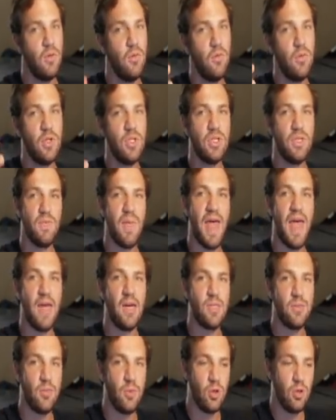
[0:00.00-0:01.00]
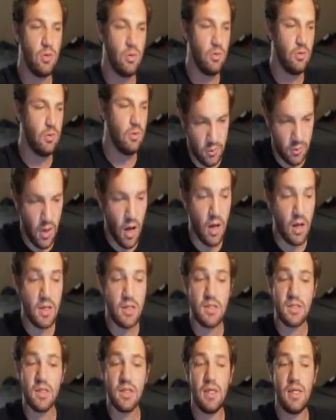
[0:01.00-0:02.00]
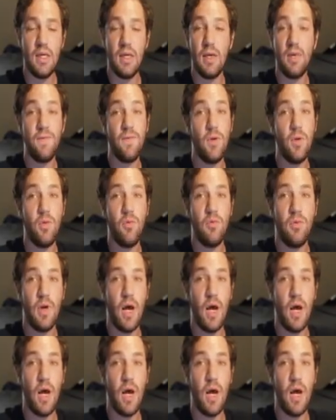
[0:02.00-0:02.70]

which is manageable. Honestly, if you've